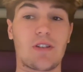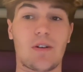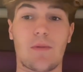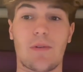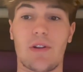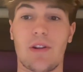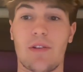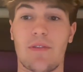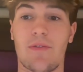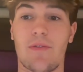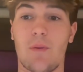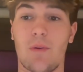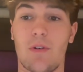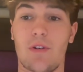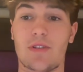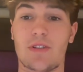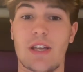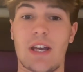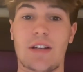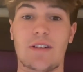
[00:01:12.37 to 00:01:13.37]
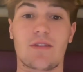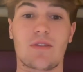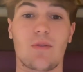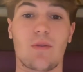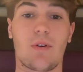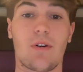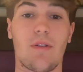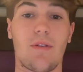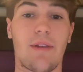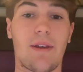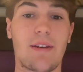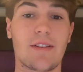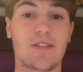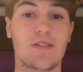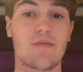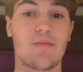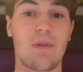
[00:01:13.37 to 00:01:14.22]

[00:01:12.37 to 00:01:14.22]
on one of the four statutory lists